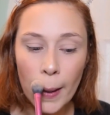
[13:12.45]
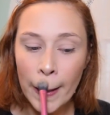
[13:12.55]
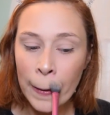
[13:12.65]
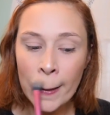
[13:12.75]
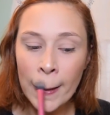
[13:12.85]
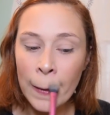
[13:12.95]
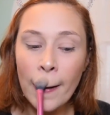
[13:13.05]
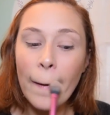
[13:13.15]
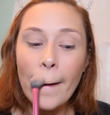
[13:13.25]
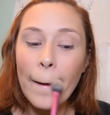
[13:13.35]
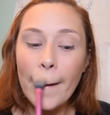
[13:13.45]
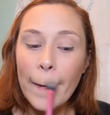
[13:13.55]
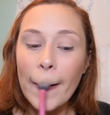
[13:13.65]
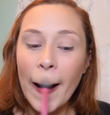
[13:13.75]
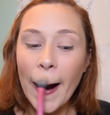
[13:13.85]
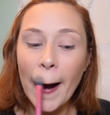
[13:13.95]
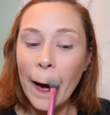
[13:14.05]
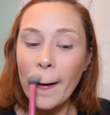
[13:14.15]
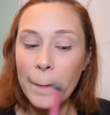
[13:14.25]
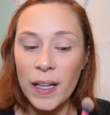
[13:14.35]
and then
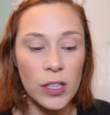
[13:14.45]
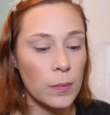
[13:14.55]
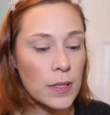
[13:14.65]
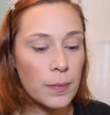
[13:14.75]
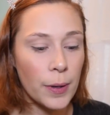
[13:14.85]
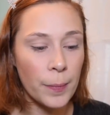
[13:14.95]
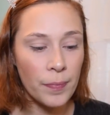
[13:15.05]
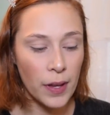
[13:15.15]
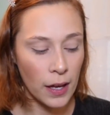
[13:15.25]
my cupid's bow.